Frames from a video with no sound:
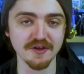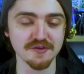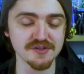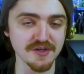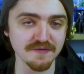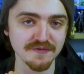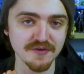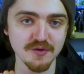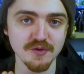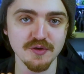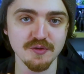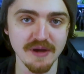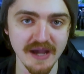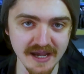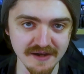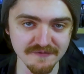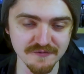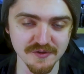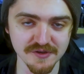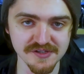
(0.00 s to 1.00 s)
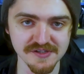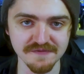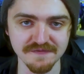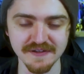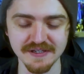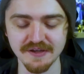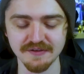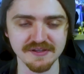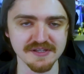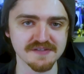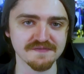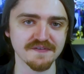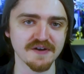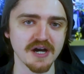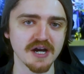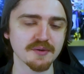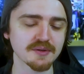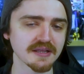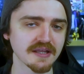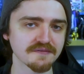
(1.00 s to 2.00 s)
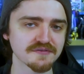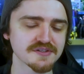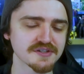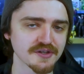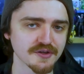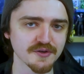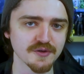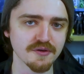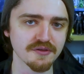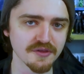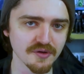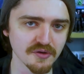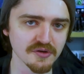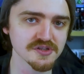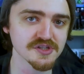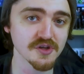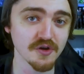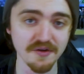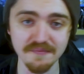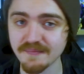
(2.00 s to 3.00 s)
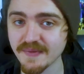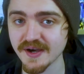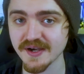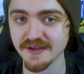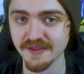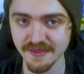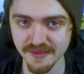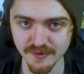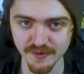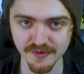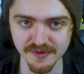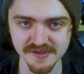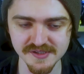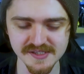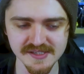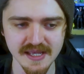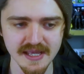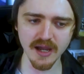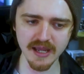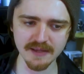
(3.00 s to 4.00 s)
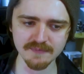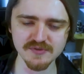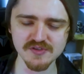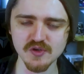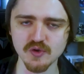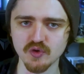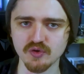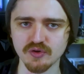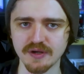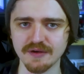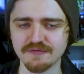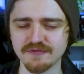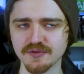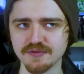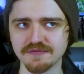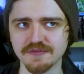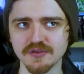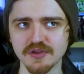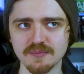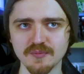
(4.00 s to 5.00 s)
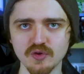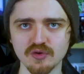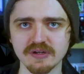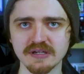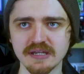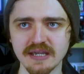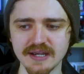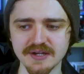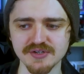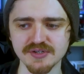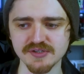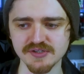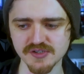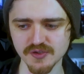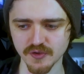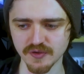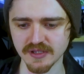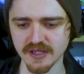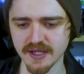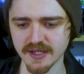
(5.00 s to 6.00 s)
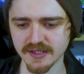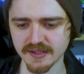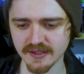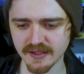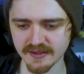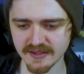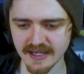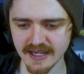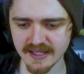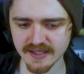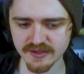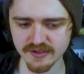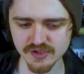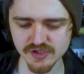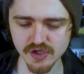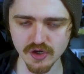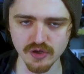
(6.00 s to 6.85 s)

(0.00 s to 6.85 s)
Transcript: For those of you who have watched the video this far, I would love to know your thoughts on my thoughts. I am still grateful for the more engaging storyline that the